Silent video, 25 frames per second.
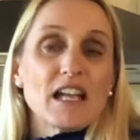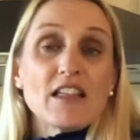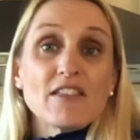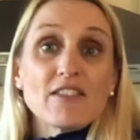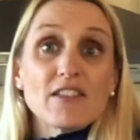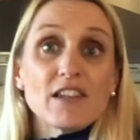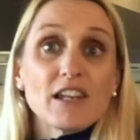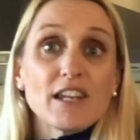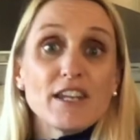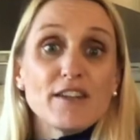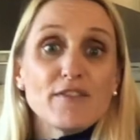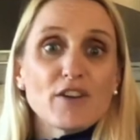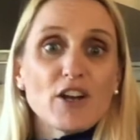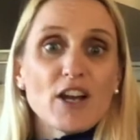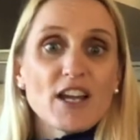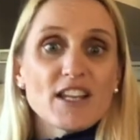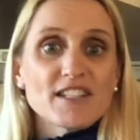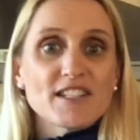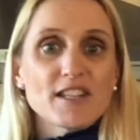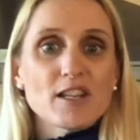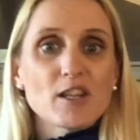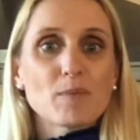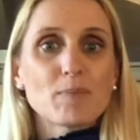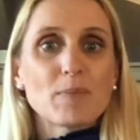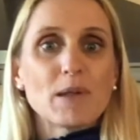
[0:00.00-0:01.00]
The Levites
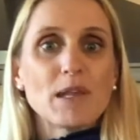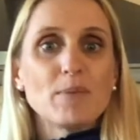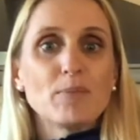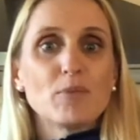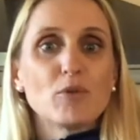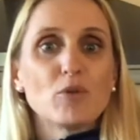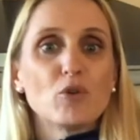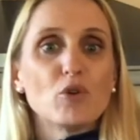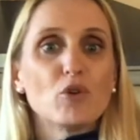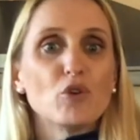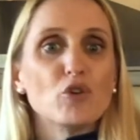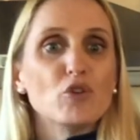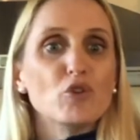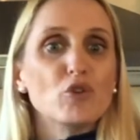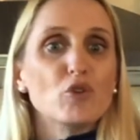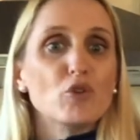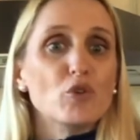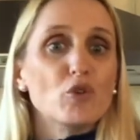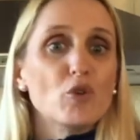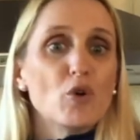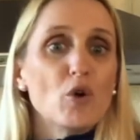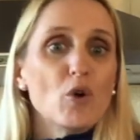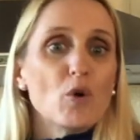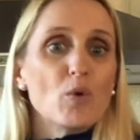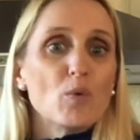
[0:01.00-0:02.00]
are the people who
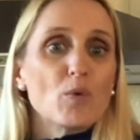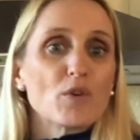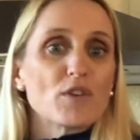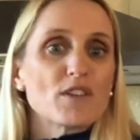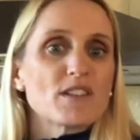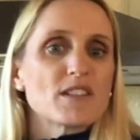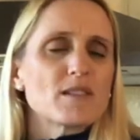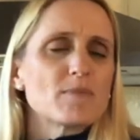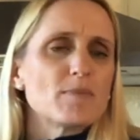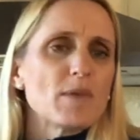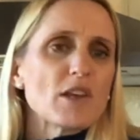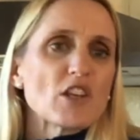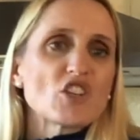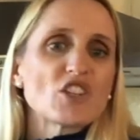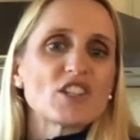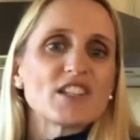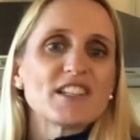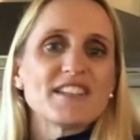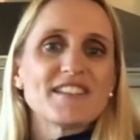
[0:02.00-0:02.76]
were especially